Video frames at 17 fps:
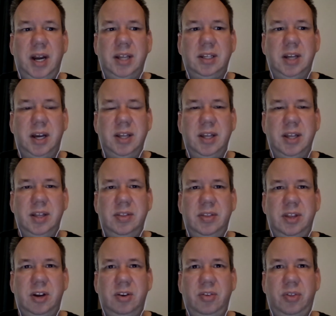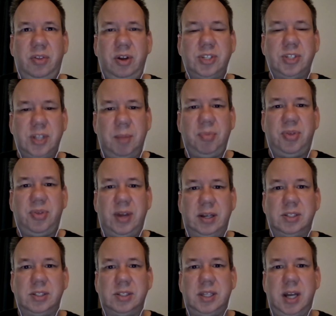I mean, there's some
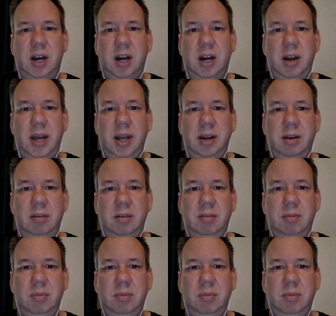things there, and